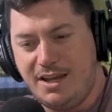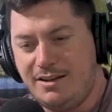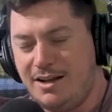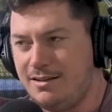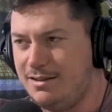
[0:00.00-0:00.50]

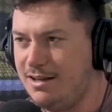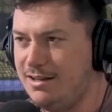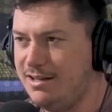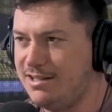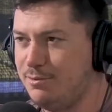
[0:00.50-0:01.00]
not
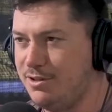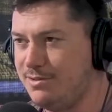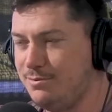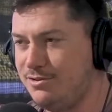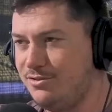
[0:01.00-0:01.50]
nice. But I
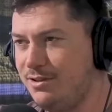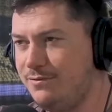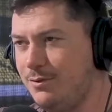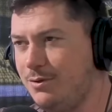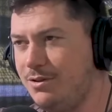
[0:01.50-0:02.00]
suppose they're only
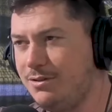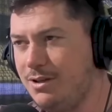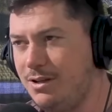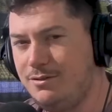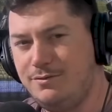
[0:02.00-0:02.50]

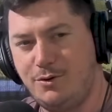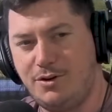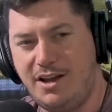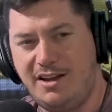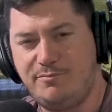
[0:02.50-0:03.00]

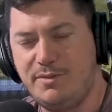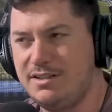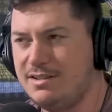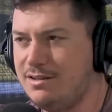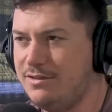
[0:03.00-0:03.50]
4.5
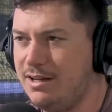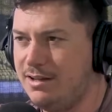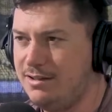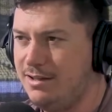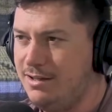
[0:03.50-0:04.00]
minutes
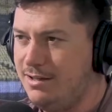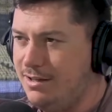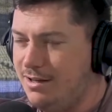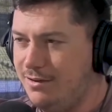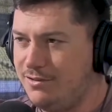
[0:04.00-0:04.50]

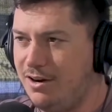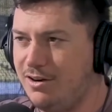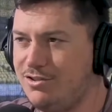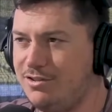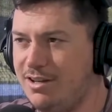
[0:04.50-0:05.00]
of
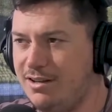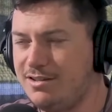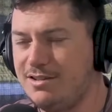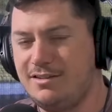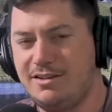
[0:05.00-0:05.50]
torture, and then
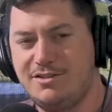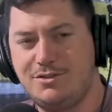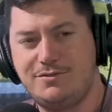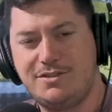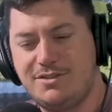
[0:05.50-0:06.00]
it's
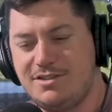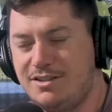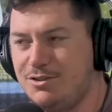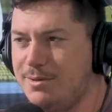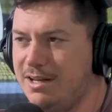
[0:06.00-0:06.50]
over, so it's
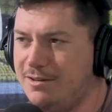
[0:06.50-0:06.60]
not too bad.